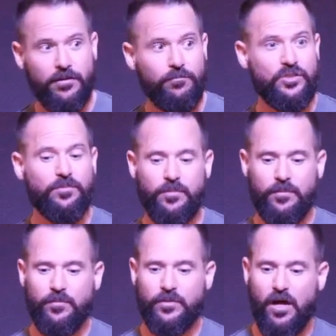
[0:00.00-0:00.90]
which
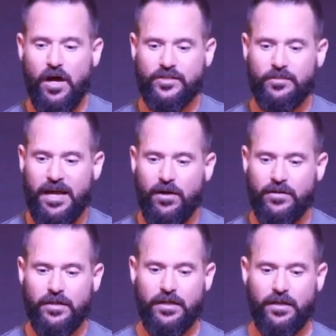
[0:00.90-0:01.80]
talks about
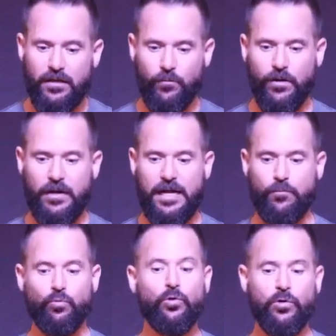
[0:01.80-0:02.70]
where a
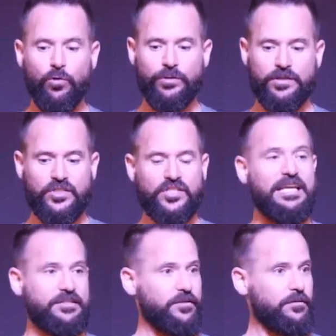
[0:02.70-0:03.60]
ruler would
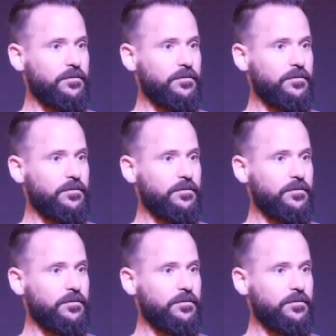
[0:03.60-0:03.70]
sit.